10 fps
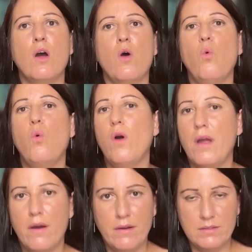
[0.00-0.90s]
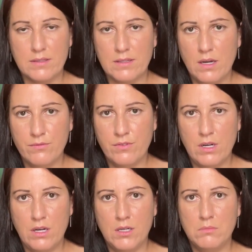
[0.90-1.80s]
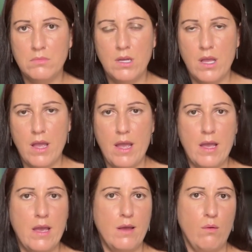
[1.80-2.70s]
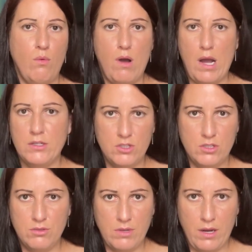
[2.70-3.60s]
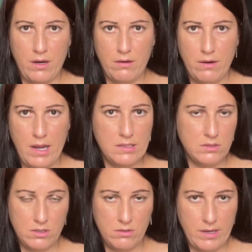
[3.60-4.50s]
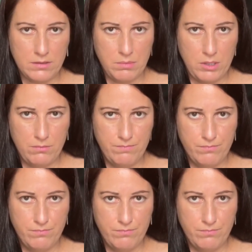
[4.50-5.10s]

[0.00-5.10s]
Where does it come from? And why should you care as a UX pro?